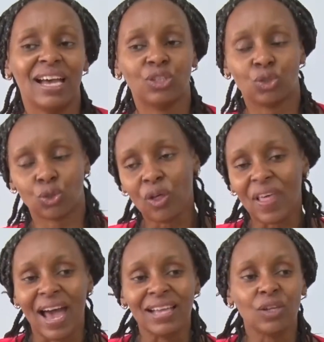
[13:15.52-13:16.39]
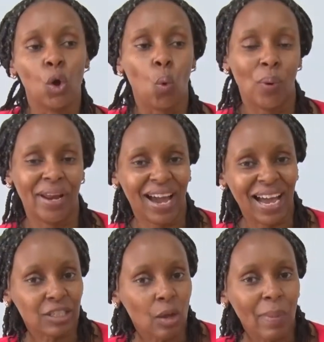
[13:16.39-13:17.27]
So that when a
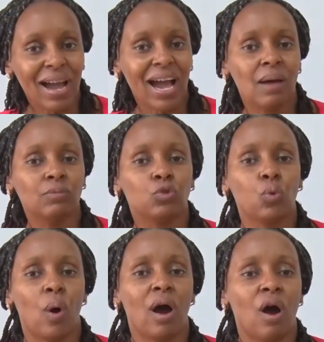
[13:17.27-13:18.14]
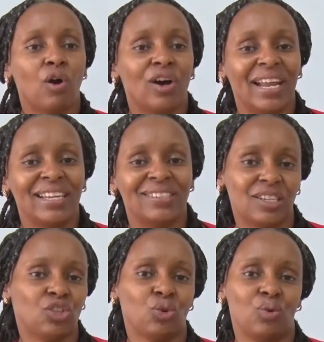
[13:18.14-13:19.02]
customer comes to our
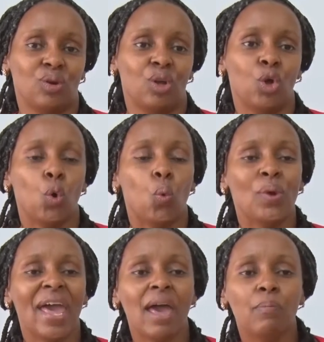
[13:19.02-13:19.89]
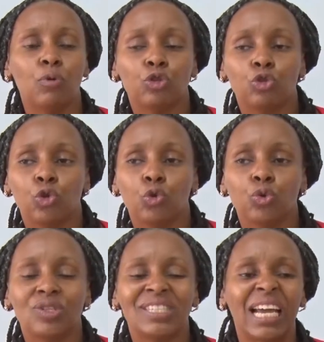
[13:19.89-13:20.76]
organization, we are able to
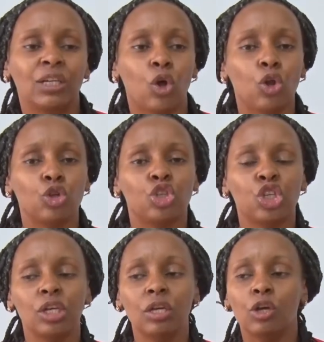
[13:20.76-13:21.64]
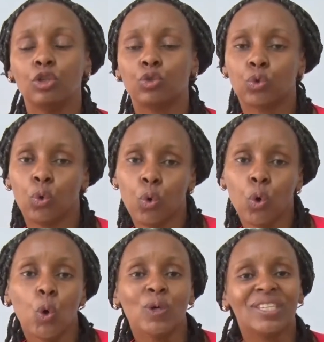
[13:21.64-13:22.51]
use technology
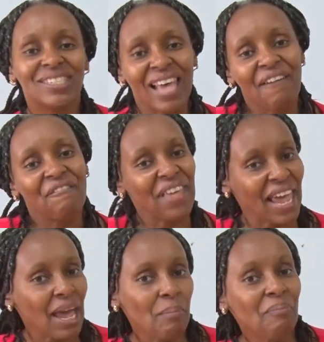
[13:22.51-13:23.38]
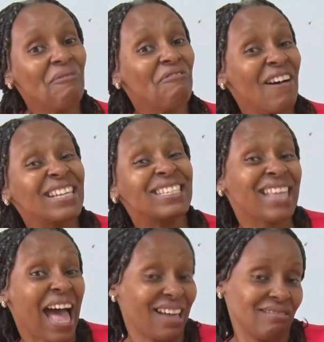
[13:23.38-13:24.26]
to serve them
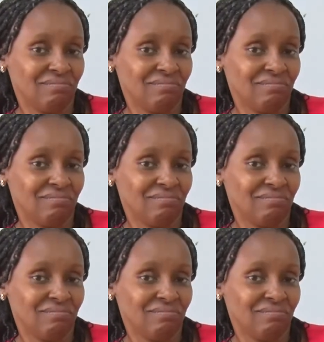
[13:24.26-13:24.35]
faster,